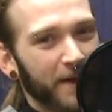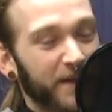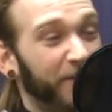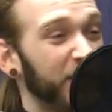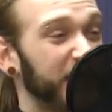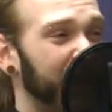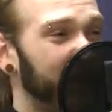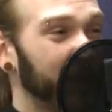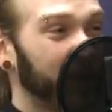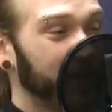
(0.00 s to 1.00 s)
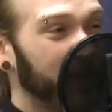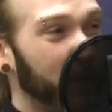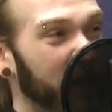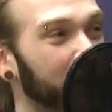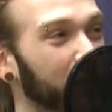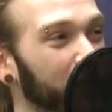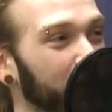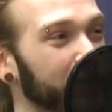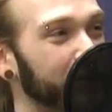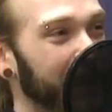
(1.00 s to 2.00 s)
it's the first time I learned about
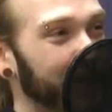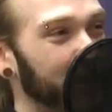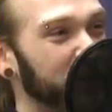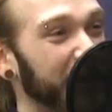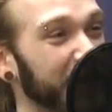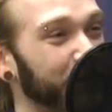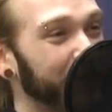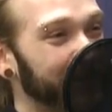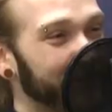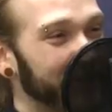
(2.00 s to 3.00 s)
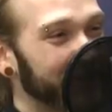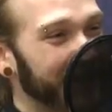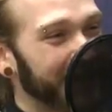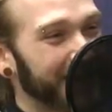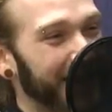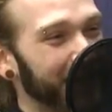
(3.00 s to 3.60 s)
microgreens. I'm obsessed with them these days.